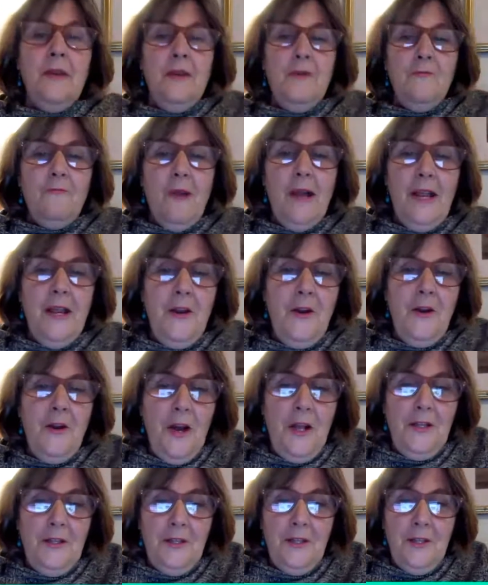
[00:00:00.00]
right
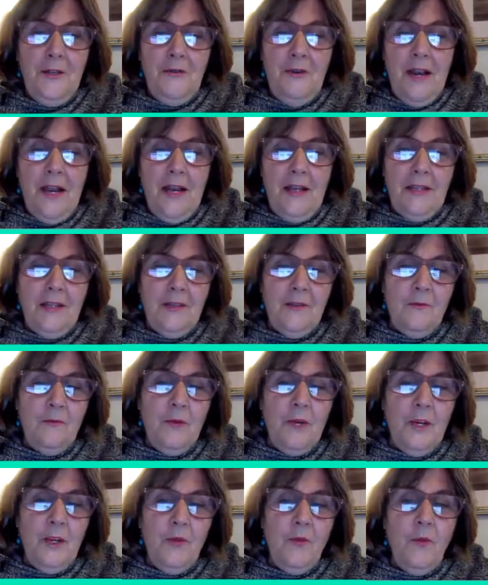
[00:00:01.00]
onto the grass
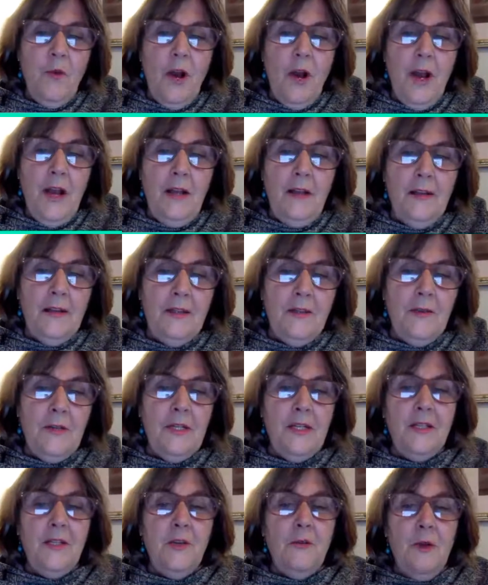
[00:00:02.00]
where you want. So it
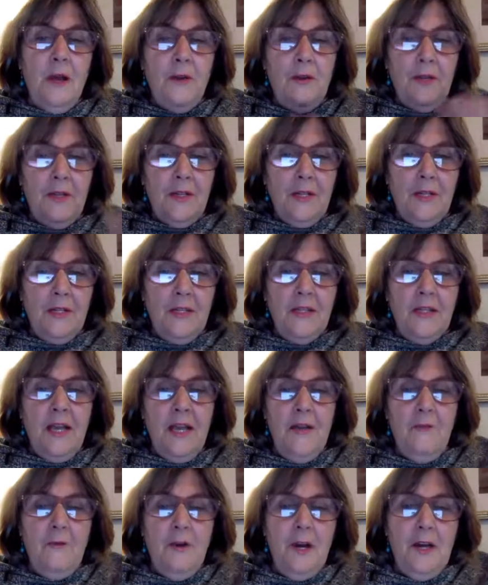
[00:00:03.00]
doesn't go out into the
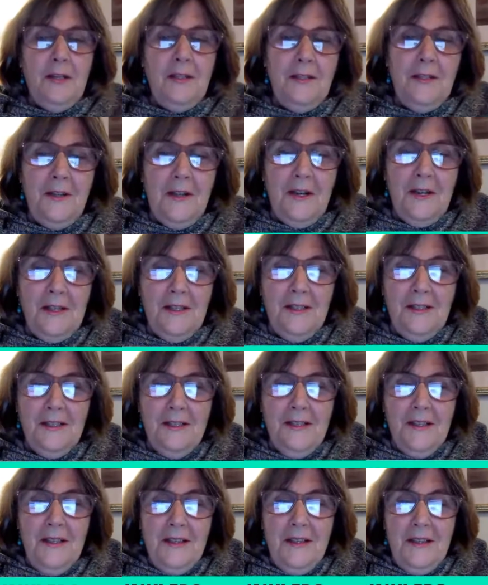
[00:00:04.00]
sidewalks and all.
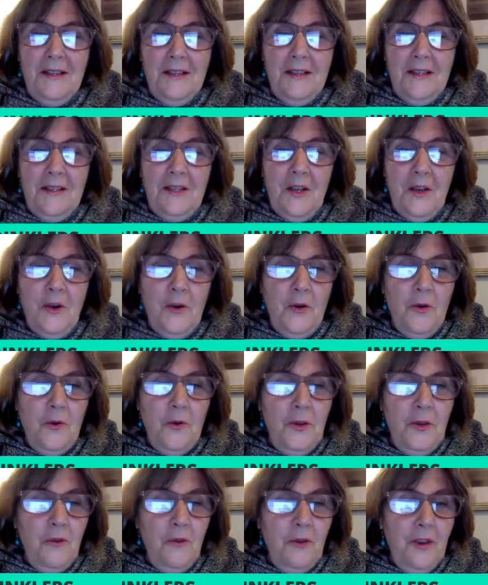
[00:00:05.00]

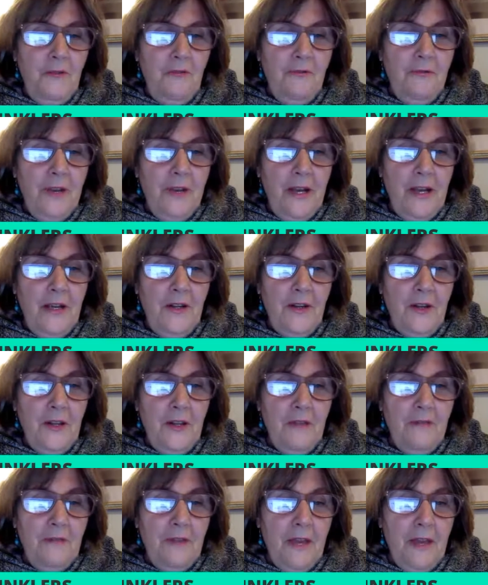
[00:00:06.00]
So you can find
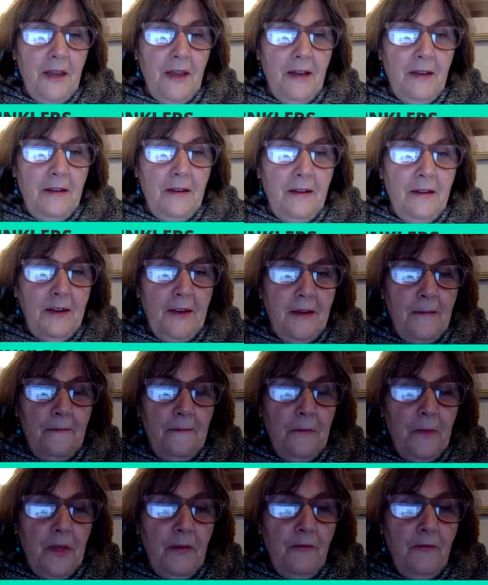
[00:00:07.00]
all of that
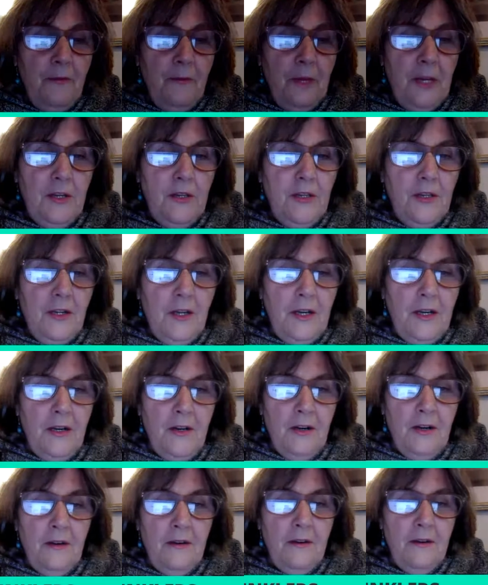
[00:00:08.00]
information on
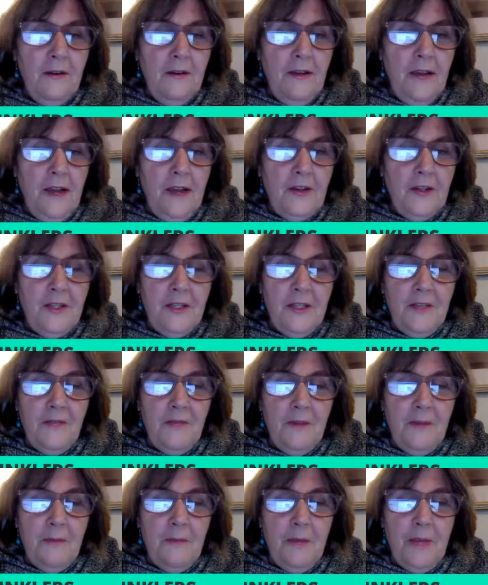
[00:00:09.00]
our Actions
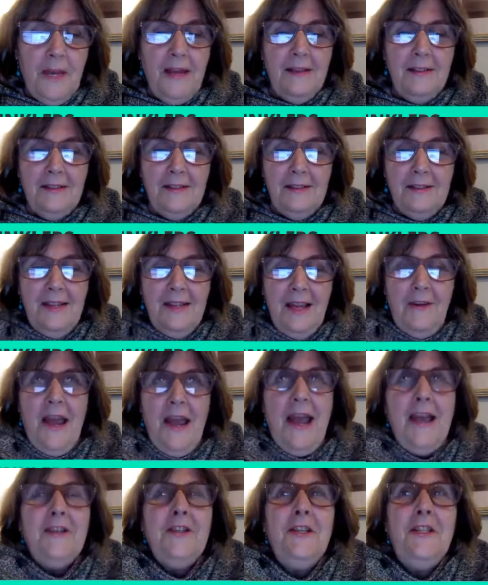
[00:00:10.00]
of Impact. Now,
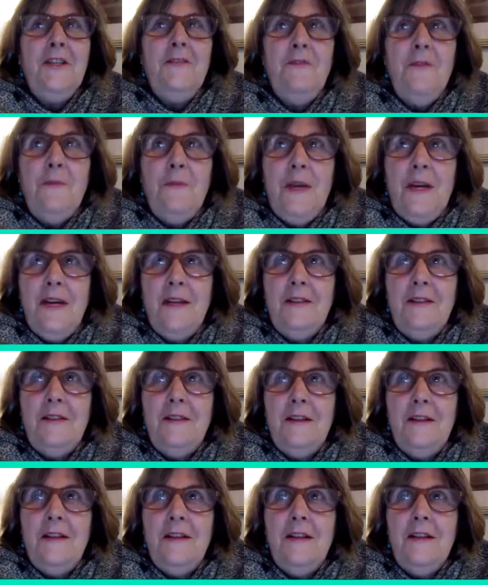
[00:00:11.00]
Actions of Impact
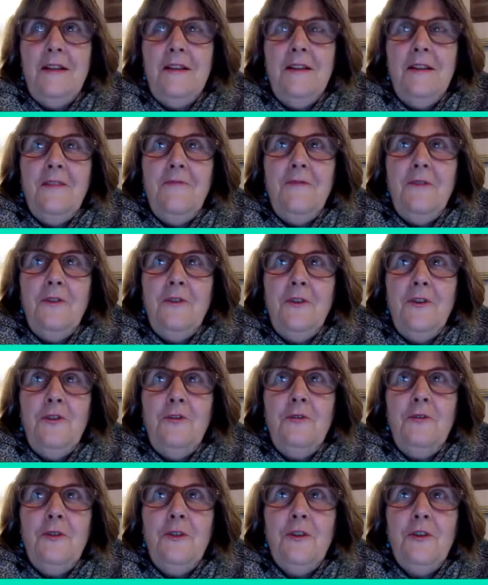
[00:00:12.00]
started, if you're
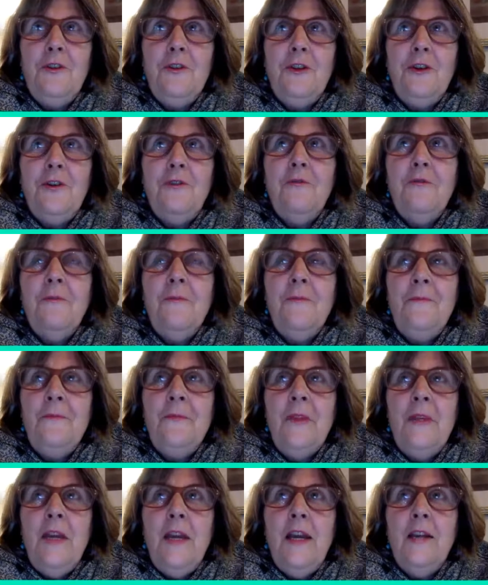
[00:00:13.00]
new to the show,
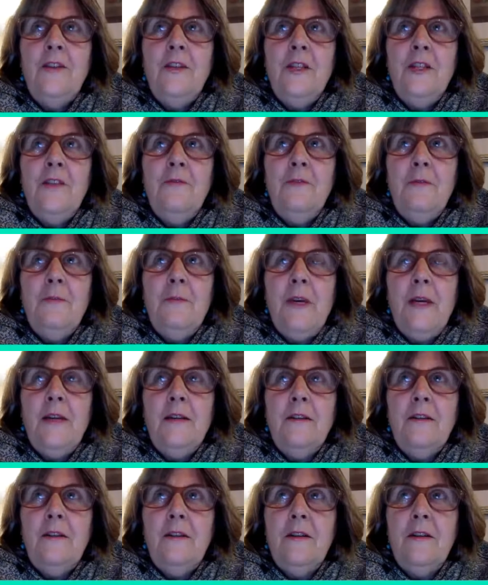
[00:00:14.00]
Actions of
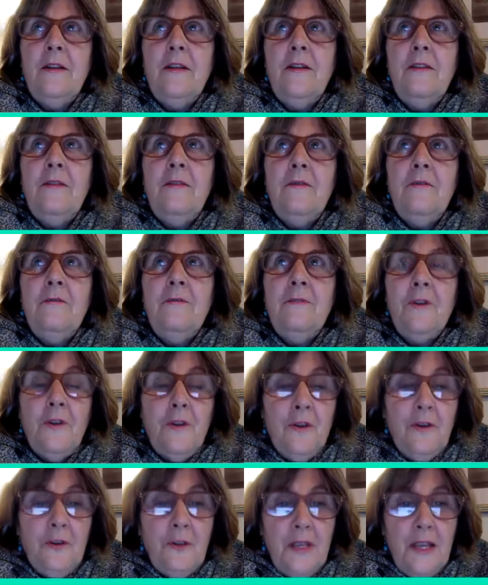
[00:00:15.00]
Impact started for
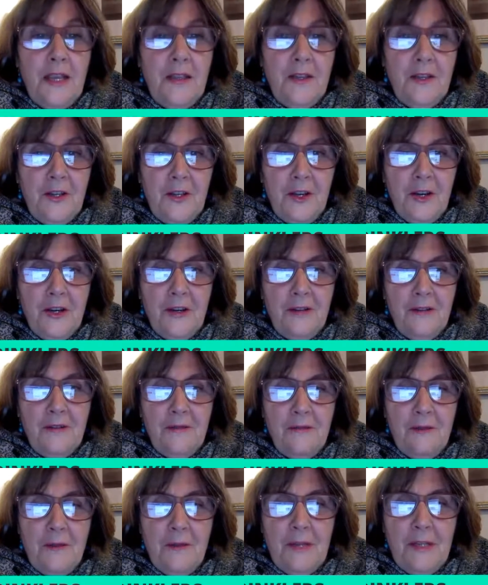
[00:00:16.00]
Earth Day this year,
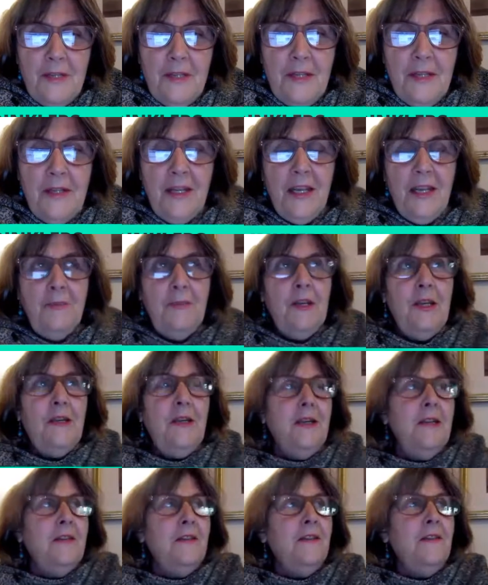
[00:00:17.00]
where my son came
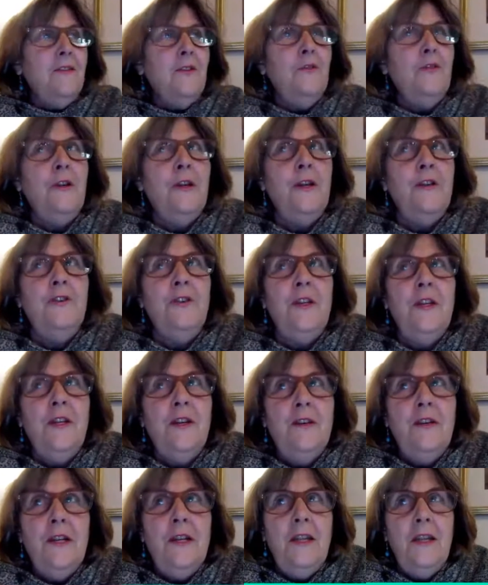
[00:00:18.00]
in. He's a solar
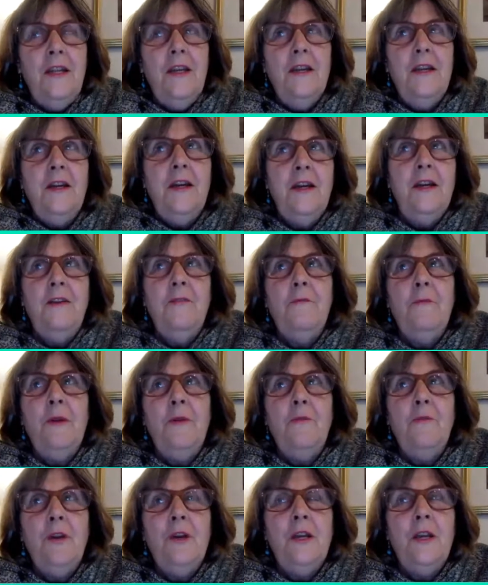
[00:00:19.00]
engineer, and he and I have
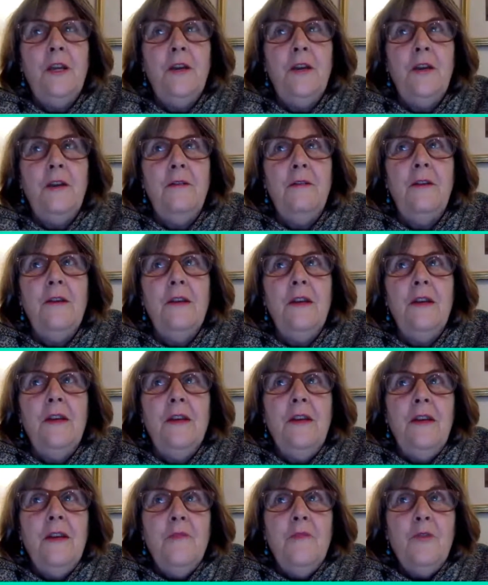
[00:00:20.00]
been working on
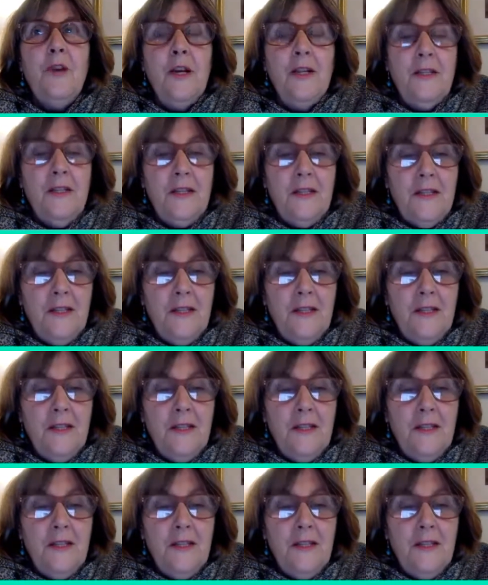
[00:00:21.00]
projects